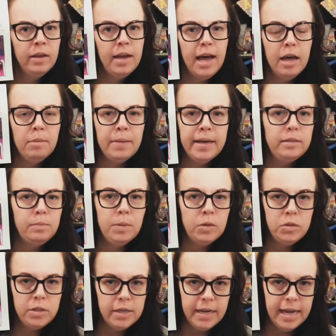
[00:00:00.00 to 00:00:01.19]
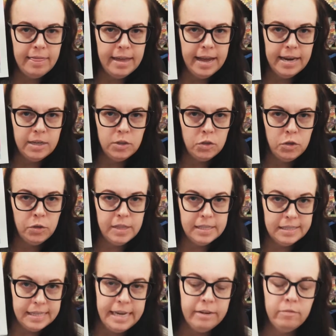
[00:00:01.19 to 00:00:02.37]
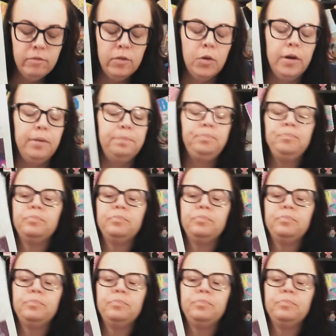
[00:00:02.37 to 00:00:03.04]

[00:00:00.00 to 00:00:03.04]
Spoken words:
how am I supposed to get that into the zine form?